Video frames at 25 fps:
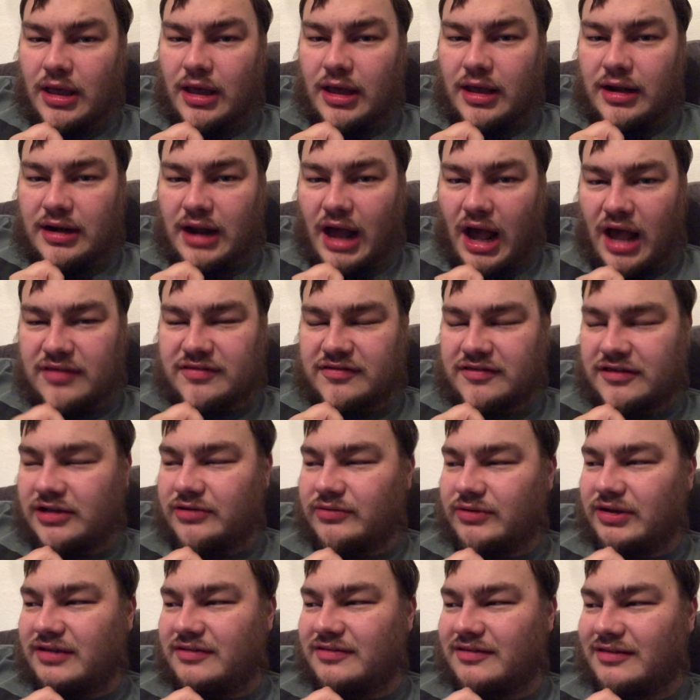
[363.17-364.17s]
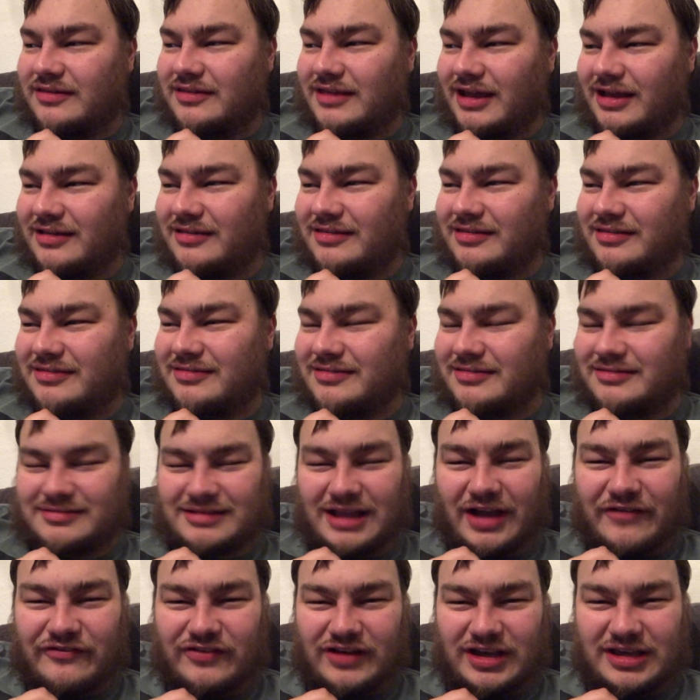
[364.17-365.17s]
last series. It did
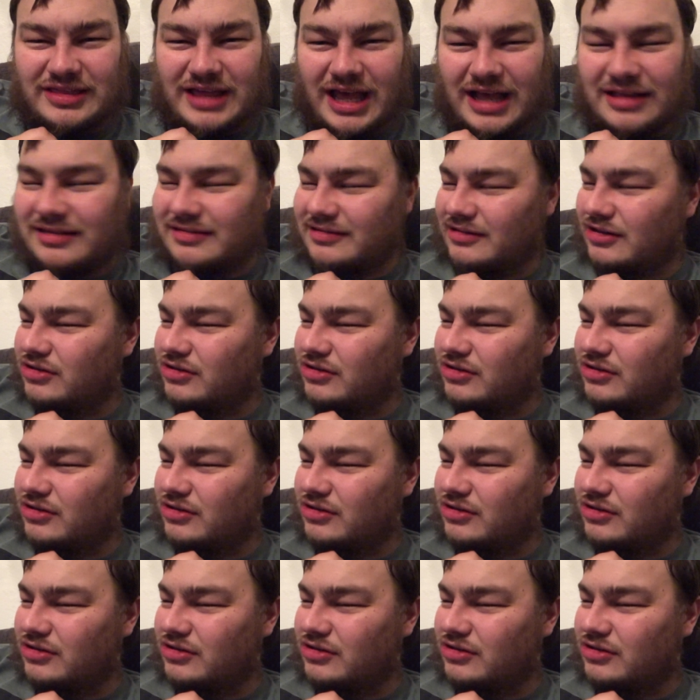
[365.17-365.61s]
stuff like that.